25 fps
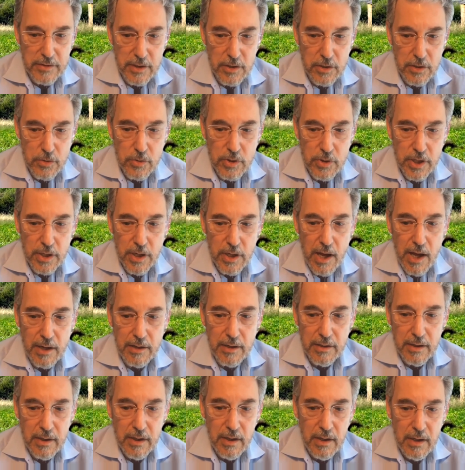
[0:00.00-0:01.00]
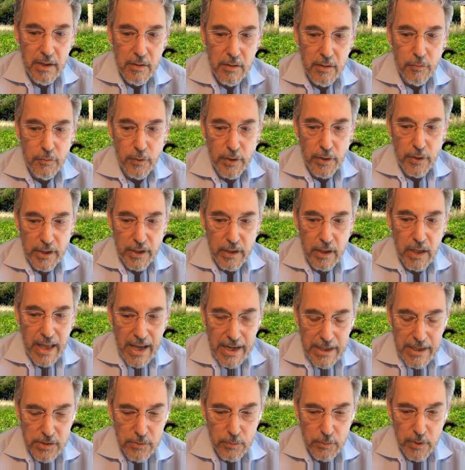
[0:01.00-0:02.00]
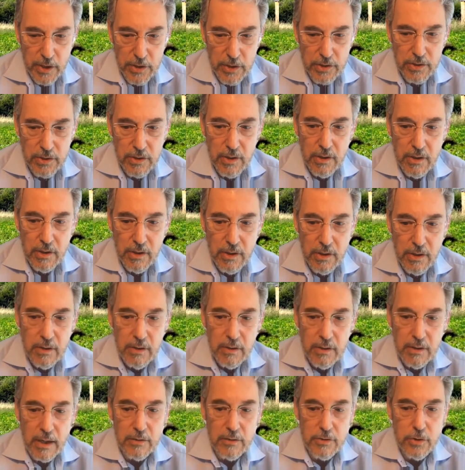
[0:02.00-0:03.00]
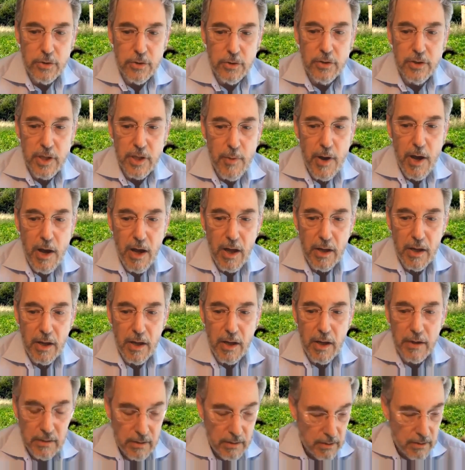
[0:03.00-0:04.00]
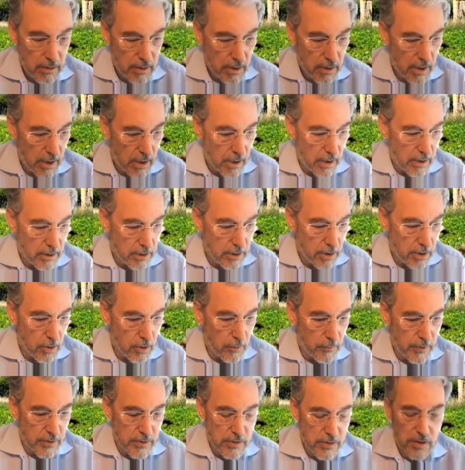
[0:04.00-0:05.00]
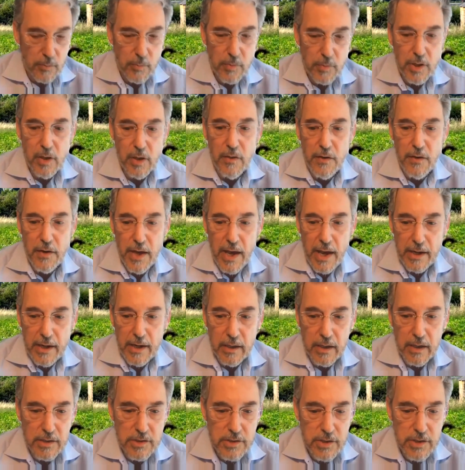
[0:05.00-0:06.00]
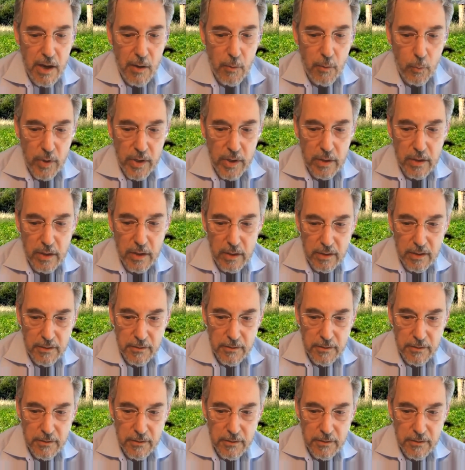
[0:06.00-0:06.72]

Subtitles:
You cannot flick a light switch and turn them on, if it's the middle of the night and it's not windy.